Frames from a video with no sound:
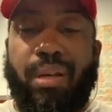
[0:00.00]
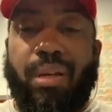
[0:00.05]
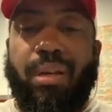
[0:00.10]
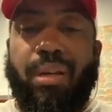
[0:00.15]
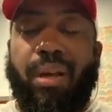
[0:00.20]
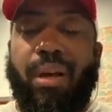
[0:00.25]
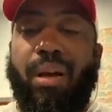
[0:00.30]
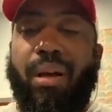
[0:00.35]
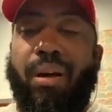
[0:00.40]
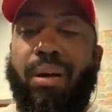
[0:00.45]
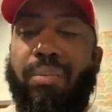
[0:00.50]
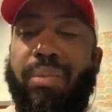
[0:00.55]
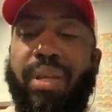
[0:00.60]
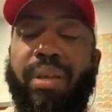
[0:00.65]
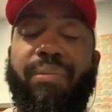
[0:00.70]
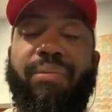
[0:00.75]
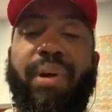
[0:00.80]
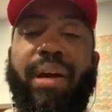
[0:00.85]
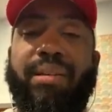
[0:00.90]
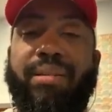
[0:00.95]
the
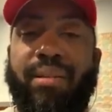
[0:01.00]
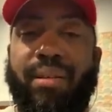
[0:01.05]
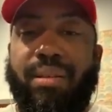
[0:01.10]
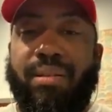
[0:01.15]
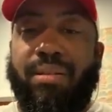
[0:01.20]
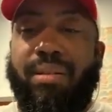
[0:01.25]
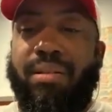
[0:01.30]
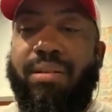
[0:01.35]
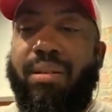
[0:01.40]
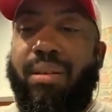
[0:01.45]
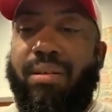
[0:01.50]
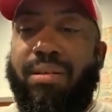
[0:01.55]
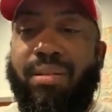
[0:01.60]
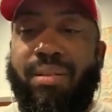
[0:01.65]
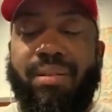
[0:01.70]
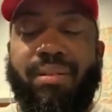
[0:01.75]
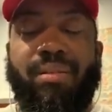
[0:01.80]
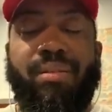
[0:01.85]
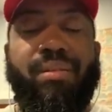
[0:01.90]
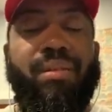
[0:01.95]
advice is to
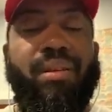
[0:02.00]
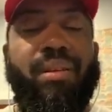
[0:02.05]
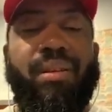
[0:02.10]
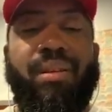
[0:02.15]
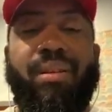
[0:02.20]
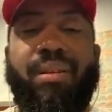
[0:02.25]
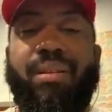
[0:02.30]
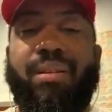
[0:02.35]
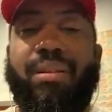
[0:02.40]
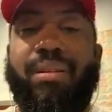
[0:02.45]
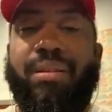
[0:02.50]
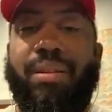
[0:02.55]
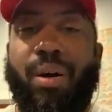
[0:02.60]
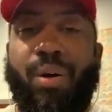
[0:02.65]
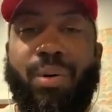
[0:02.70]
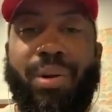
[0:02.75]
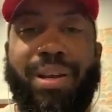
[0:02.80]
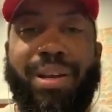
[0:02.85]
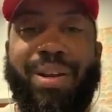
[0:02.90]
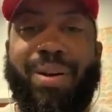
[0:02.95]
just
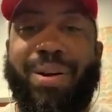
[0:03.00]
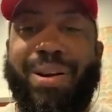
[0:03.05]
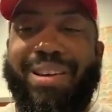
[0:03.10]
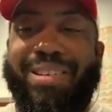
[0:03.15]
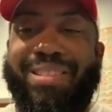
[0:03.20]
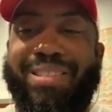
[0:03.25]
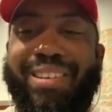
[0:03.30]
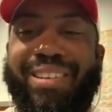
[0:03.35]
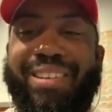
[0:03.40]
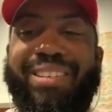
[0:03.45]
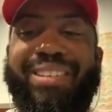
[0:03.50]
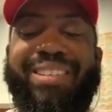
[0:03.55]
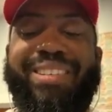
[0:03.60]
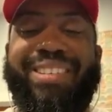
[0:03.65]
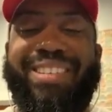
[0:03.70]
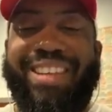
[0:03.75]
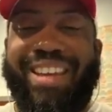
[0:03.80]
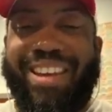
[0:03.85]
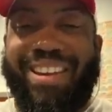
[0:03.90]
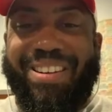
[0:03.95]
don't get crazy,
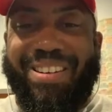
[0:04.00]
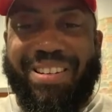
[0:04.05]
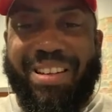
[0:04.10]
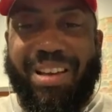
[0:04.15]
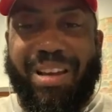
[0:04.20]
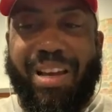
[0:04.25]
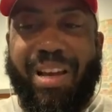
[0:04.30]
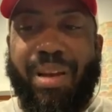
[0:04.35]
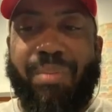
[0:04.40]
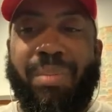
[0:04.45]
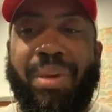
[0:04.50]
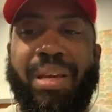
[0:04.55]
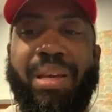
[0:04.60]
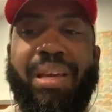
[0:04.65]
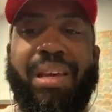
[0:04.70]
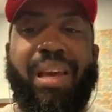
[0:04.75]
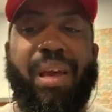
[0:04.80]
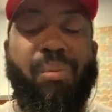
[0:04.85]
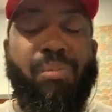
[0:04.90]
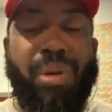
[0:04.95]
take your time,
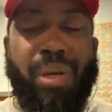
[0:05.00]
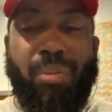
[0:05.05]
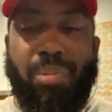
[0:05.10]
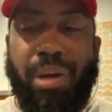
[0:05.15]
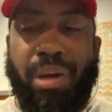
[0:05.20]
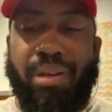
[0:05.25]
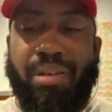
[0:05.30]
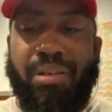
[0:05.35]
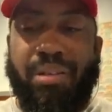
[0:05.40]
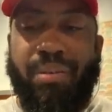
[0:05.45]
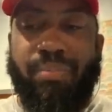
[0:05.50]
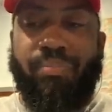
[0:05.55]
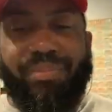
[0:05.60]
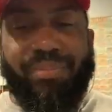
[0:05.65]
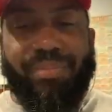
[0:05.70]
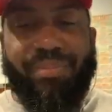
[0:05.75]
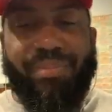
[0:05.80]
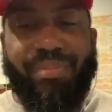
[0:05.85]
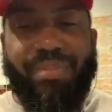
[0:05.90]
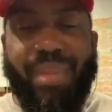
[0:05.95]
and be patient.
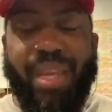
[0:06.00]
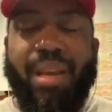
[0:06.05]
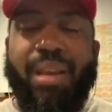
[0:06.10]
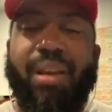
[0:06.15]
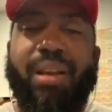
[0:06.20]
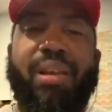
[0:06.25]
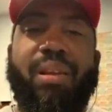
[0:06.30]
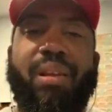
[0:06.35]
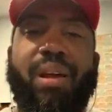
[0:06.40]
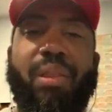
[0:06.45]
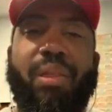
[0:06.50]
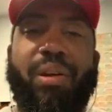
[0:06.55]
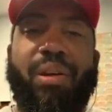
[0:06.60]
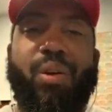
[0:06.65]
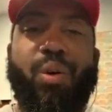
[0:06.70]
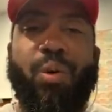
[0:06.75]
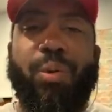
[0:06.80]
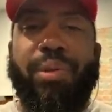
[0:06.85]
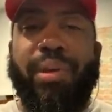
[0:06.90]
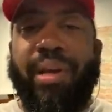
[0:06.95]
Another
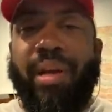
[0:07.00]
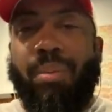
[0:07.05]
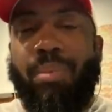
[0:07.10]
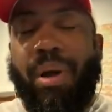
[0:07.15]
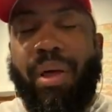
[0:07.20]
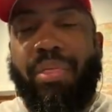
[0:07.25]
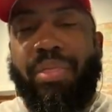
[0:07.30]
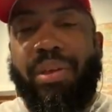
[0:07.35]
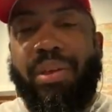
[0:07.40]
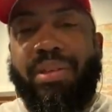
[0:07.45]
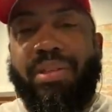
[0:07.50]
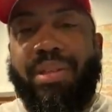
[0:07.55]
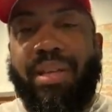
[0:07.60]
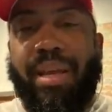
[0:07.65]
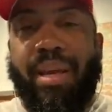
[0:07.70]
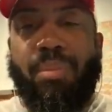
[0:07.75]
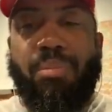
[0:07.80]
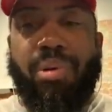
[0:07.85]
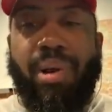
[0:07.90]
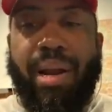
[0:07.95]
cool thing about this
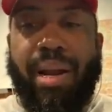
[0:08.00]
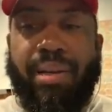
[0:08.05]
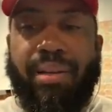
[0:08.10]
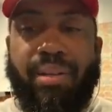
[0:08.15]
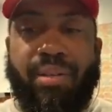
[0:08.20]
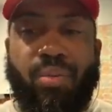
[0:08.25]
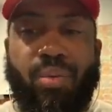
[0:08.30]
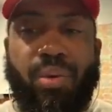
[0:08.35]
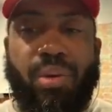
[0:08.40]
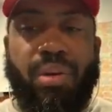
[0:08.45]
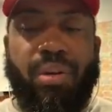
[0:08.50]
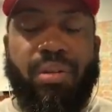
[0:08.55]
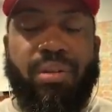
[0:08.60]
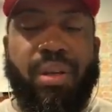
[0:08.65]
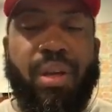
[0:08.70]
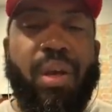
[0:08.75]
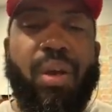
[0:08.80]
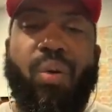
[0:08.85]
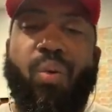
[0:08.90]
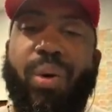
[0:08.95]
day of practice was
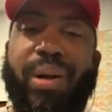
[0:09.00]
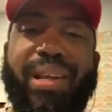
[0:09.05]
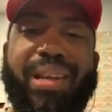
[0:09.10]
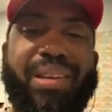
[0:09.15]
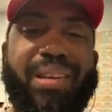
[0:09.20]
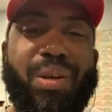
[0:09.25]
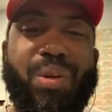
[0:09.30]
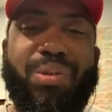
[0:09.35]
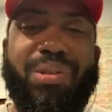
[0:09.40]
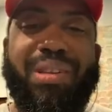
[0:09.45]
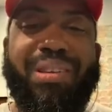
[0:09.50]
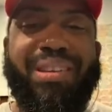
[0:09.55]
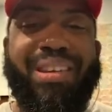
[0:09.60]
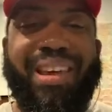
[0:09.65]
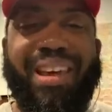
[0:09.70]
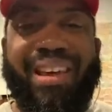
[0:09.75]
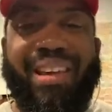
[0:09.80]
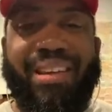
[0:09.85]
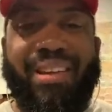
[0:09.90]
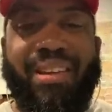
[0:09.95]
we didn't use a
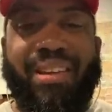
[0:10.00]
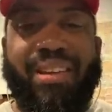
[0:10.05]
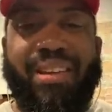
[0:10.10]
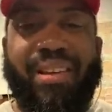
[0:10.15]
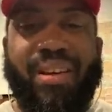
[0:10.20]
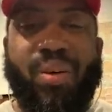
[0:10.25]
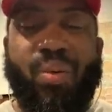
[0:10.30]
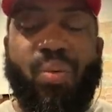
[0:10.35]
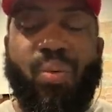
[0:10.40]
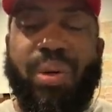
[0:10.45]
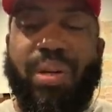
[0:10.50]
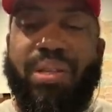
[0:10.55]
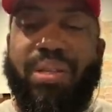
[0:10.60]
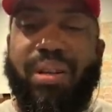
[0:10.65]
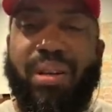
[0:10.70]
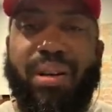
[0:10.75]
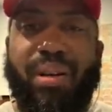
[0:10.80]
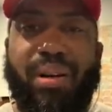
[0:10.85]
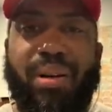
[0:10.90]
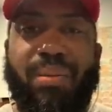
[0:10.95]
net, which
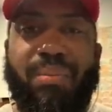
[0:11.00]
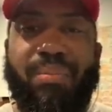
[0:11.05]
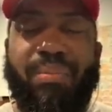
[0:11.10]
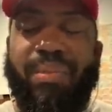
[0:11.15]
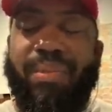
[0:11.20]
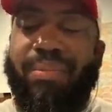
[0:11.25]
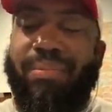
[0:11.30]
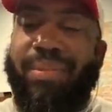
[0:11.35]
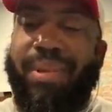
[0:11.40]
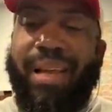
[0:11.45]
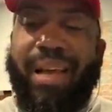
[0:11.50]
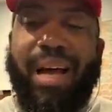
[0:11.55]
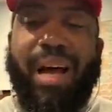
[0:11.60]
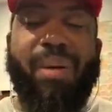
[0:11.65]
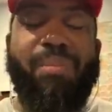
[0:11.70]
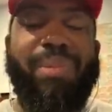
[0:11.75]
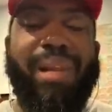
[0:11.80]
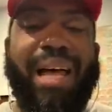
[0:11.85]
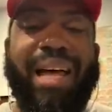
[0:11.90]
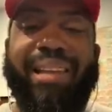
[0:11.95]

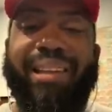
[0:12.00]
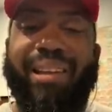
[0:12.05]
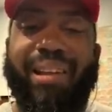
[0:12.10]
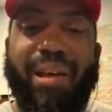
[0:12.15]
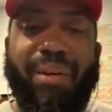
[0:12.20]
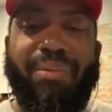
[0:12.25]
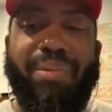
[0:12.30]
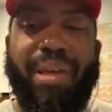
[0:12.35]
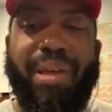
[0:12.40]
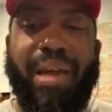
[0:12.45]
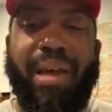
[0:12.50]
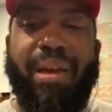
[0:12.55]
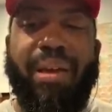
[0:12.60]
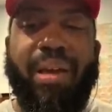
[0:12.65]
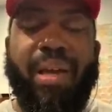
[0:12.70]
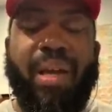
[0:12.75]
I love that,